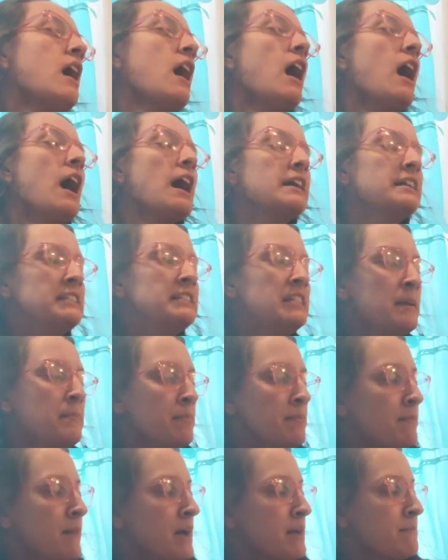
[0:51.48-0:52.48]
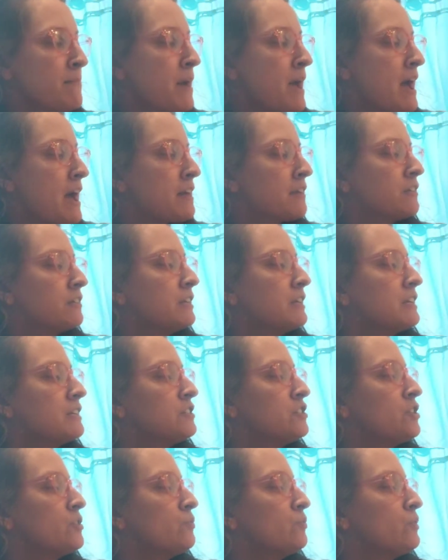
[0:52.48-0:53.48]
I dipped my paddle
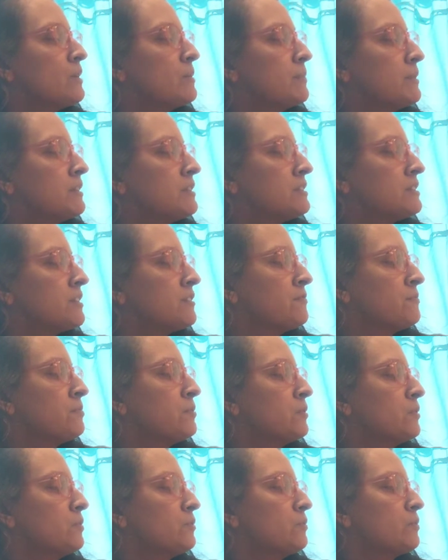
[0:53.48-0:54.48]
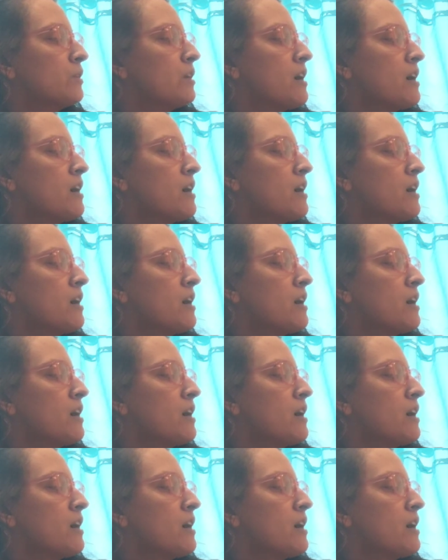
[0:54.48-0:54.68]
into ribbons of blue.